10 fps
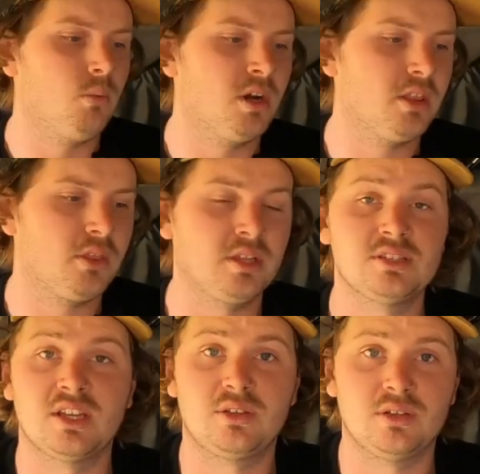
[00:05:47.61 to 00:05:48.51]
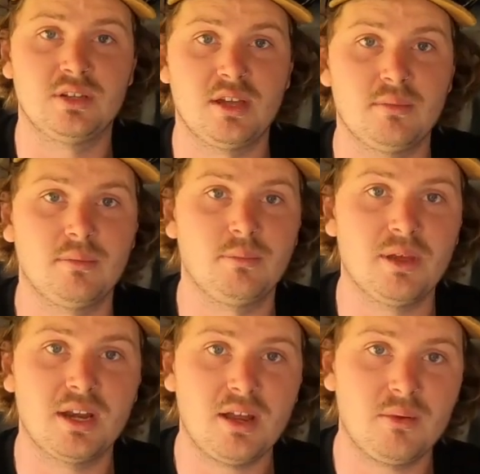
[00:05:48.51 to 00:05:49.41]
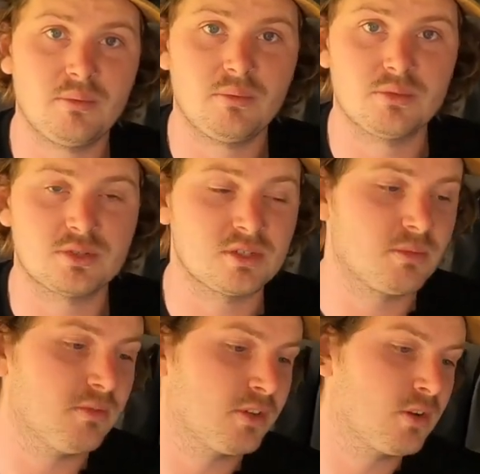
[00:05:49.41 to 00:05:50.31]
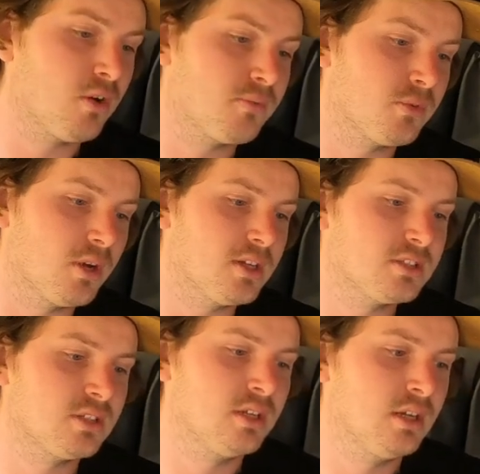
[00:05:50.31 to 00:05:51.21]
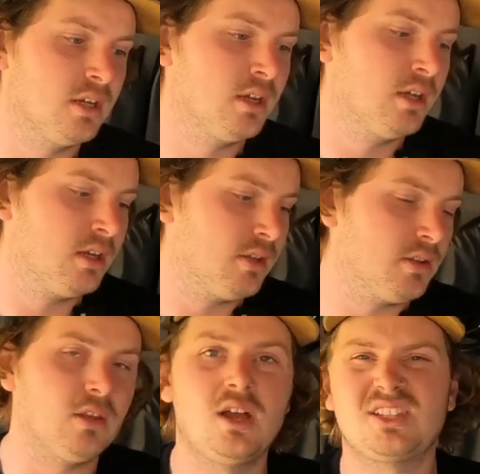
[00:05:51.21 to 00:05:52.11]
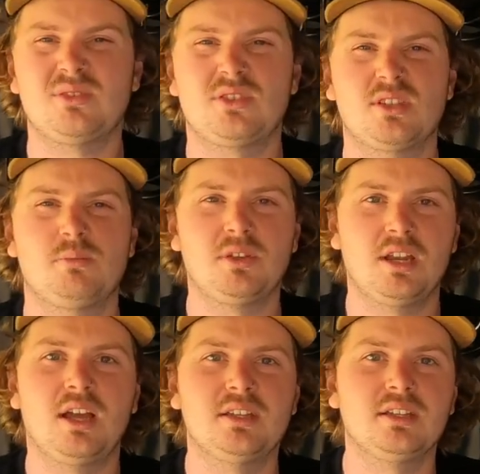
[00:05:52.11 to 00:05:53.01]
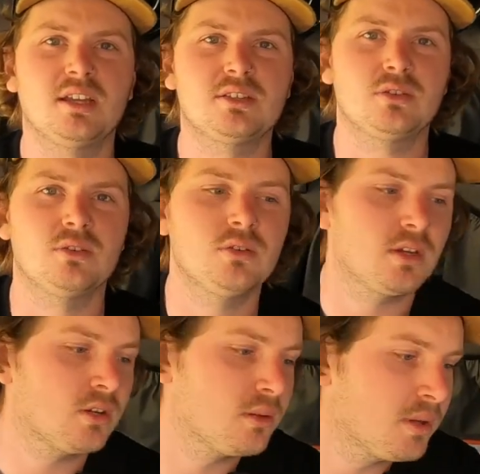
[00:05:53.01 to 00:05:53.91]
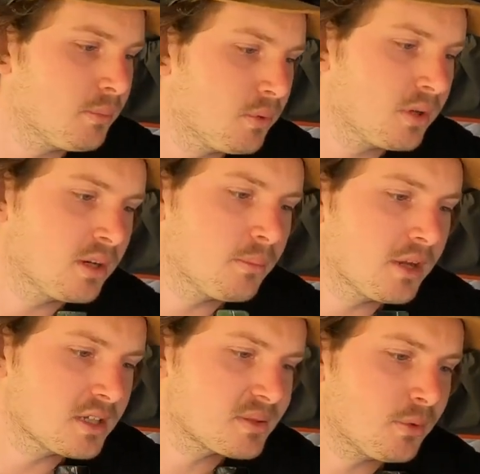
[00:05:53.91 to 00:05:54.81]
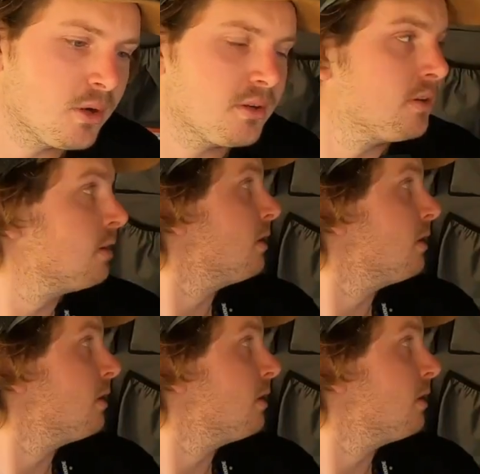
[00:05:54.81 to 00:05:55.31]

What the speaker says: One of the things they could have done better, which is a bit of a con for us, the light switch is a bit hard to get to. It could have been put in a better spot.